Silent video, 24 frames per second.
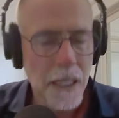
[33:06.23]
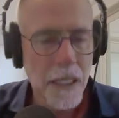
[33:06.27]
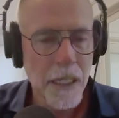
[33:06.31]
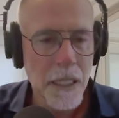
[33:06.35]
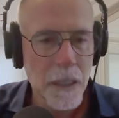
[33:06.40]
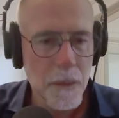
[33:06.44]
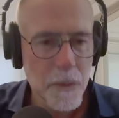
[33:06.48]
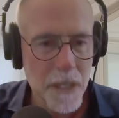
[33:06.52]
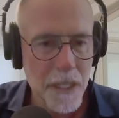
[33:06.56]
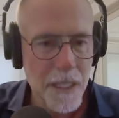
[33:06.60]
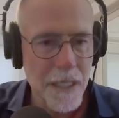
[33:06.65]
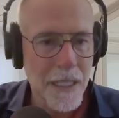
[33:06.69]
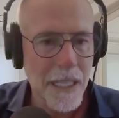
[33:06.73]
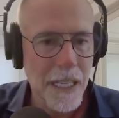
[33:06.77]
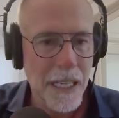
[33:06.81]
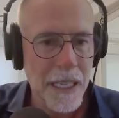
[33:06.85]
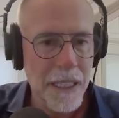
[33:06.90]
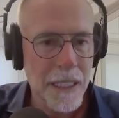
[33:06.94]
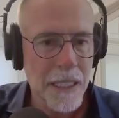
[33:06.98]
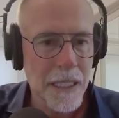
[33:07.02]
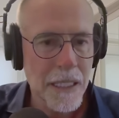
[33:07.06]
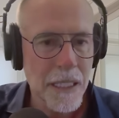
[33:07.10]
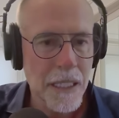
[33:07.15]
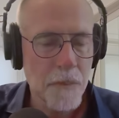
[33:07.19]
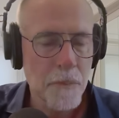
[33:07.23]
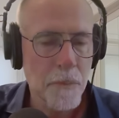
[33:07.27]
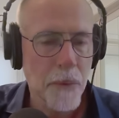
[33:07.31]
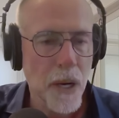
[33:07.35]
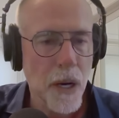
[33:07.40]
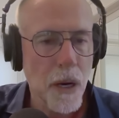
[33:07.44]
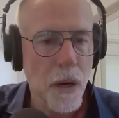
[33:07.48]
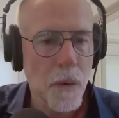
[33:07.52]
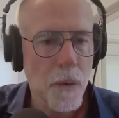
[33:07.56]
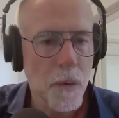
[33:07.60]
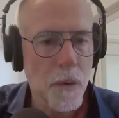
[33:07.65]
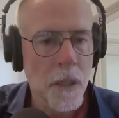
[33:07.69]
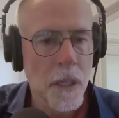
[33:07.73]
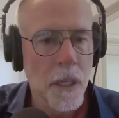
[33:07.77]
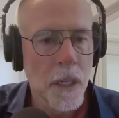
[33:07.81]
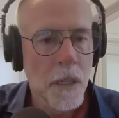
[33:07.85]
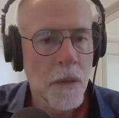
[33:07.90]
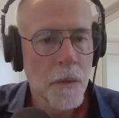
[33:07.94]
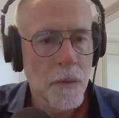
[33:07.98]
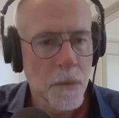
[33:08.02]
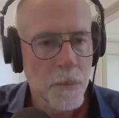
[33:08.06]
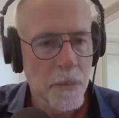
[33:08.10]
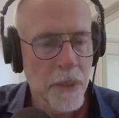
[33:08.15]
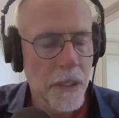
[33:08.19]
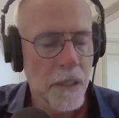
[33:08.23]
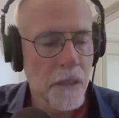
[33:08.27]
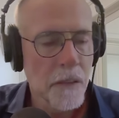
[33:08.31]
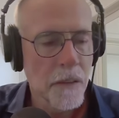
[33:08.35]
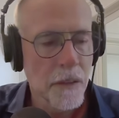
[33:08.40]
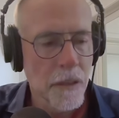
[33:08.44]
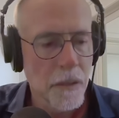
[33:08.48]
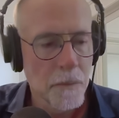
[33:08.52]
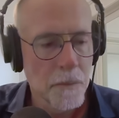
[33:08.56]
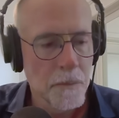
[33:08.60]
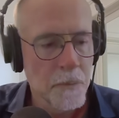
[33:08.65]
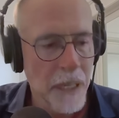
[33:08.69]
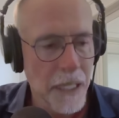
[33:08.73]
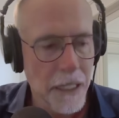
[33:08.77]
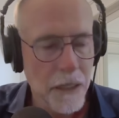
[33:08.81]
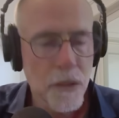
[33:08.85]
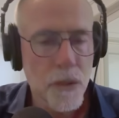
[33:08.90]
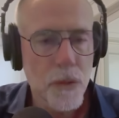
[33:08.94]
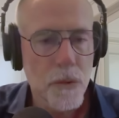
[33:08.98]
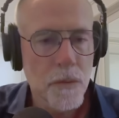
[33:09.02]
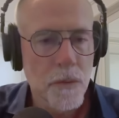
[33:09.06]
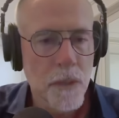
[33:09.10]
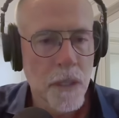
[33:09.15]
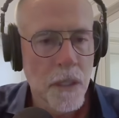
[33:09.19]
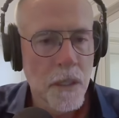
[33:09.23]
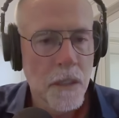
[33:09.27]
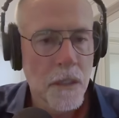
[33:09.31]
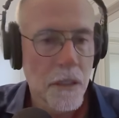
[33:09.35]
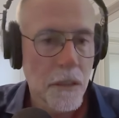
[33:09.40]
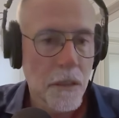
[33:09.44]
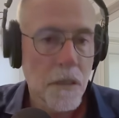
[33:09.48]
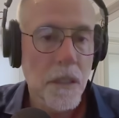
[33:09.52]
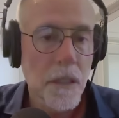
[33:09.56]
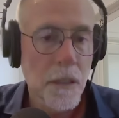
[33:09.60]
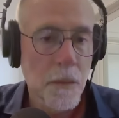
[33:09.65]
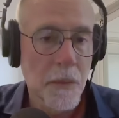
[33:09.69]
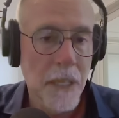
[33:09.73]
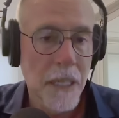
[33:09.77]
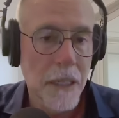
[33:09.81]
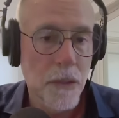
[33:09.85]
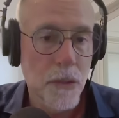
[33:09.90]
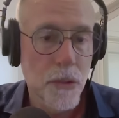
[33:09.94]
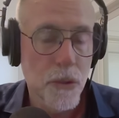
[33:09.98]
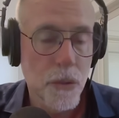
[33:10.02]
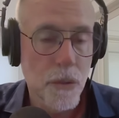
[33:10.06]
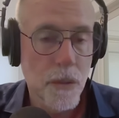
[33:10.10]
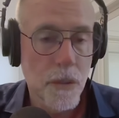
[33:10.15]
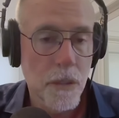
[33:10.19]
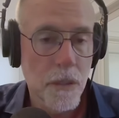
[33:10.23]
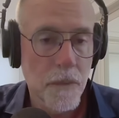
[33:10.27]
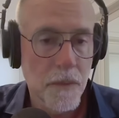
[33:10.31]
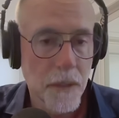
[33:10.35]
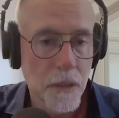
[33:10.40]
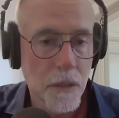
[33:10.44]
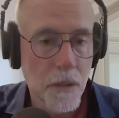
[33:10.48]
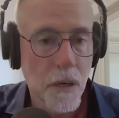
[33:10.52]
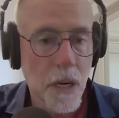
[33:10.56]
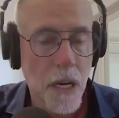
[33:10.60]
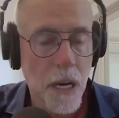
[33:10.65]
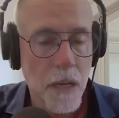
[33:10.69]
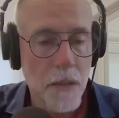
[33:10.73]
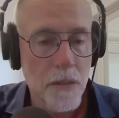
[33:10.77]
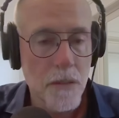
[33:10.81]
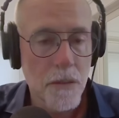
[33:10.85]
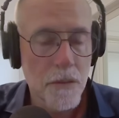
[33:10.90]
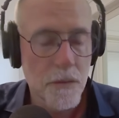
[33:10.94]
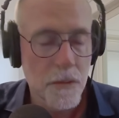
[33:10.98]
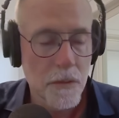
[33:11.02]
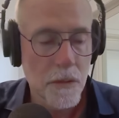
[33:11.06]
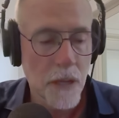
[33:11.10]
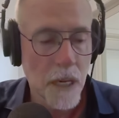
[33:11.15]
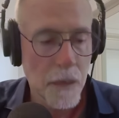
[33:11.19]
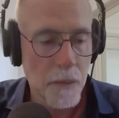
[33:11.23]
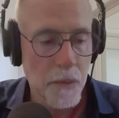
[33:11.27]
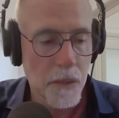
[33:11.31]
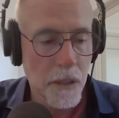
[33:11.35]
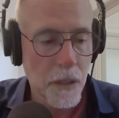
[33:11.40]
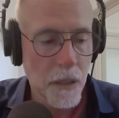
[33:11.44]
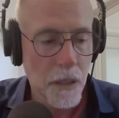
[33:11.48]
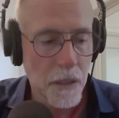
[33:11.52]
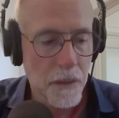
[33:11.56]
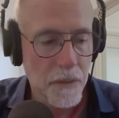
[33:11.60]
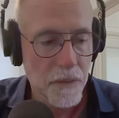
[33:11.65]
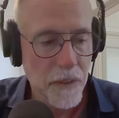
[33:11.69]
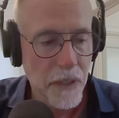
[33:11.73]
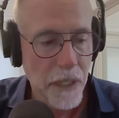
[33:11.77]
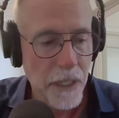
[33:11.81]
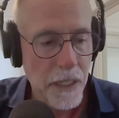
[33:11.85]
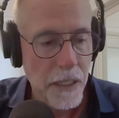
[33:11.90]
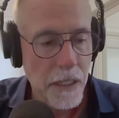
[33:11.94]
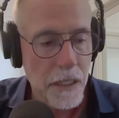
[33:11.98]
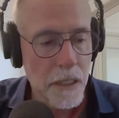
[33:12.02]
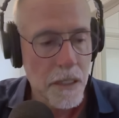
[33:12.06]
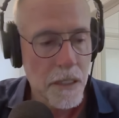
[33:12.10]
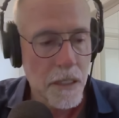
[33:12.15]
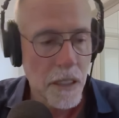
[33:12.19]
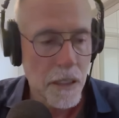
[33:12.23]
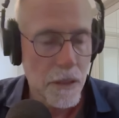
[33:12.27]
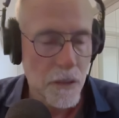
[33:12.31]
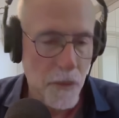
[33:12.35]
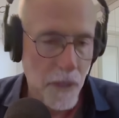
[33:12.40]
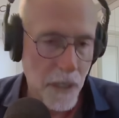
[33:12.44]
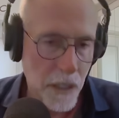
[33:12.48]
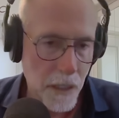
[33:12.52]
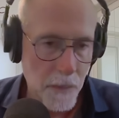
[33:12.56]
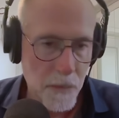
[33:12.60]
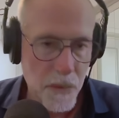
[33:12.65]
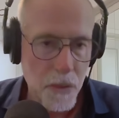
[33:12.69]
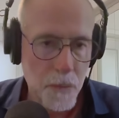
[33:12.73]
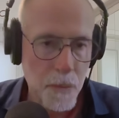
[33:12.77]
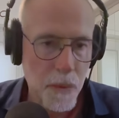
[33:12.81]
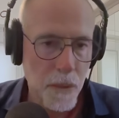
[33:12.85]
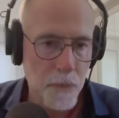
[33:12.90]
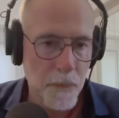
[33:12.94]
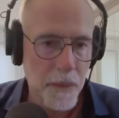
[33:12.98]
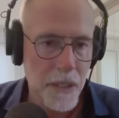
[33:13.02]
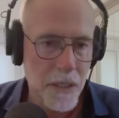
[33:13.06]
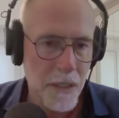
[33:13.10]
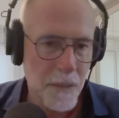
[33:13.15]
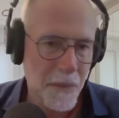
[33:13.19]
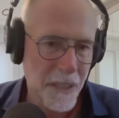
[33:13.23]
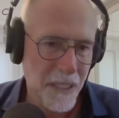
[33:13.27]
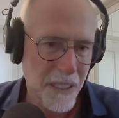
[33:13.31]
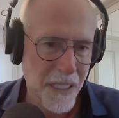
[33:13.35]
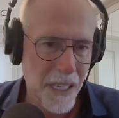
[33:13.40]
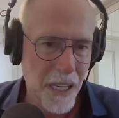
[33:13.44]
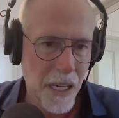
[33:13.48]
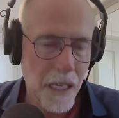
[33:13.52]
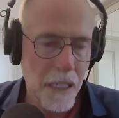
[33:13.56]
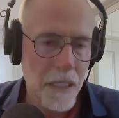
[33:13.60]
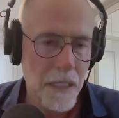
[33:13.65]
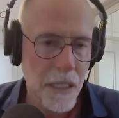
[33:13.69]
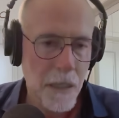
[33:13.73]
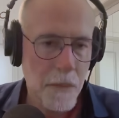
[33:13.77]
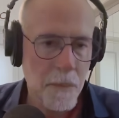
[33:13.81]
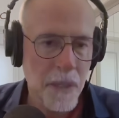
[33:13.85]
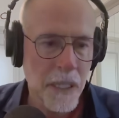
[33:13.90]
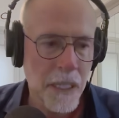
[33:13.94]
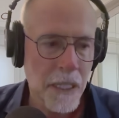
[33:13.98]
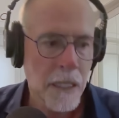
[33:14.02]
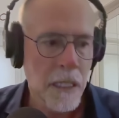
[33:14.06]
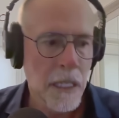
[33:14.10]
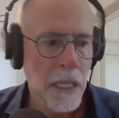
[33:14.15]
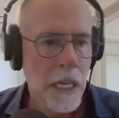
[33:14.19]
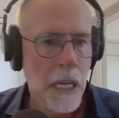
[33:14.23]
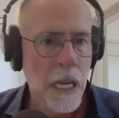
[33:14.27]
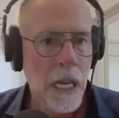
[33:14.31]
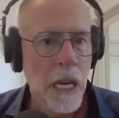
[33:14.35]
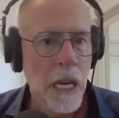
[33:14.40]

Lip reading: And he was standing next to Paul Rabil, the Michael Jordan of lacrosse, who I would call a friend, said, do you want to come to Sport Beach? I'm like, yeah, he took me in.